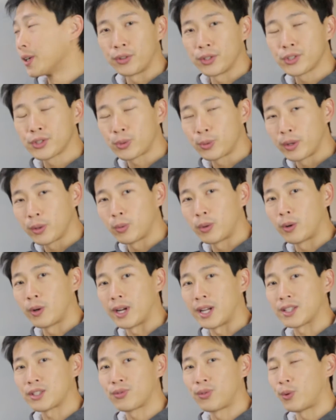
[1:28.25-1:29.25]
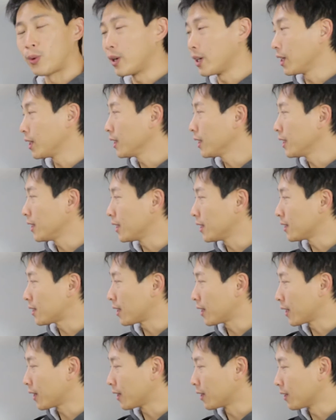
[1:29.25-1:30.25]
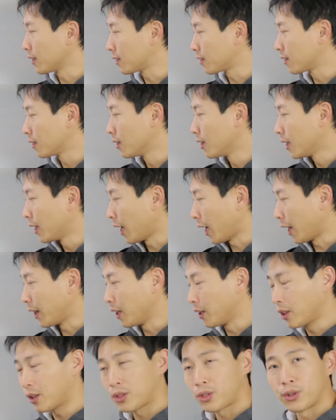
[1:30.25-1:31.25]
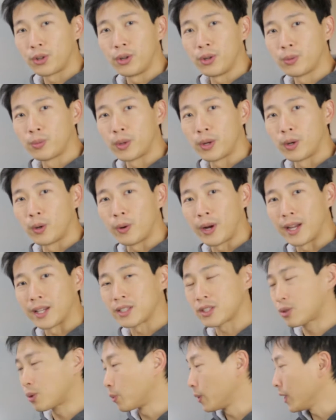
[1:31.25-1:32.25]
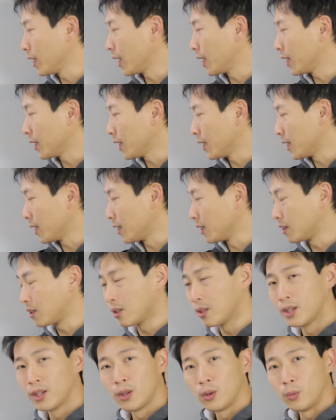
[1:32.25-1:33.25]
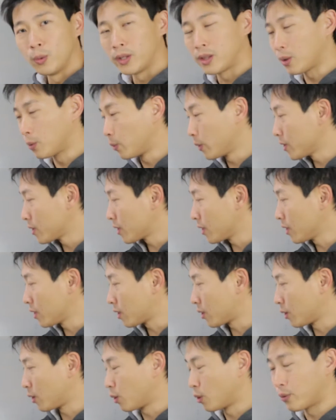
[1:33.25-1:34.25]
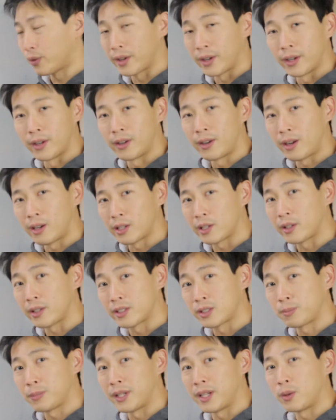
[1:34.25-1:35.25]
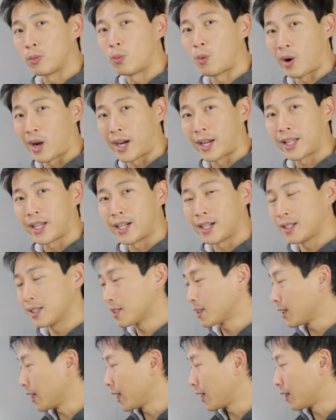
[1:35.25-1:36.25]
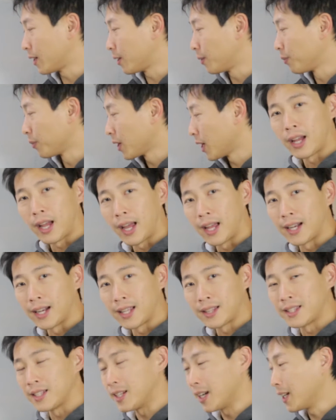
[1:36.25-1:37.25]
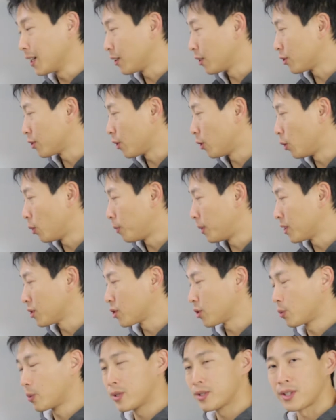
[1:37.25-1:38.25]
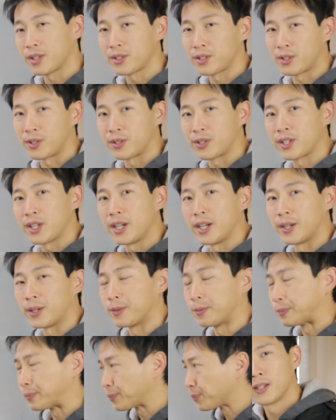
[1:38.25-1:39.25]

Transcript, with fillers: First three row has four LEDs like this and then the third row has three LEDs with a resistor over here. I'll explain why that is later. And at the end there's a whole bunch of resistors here.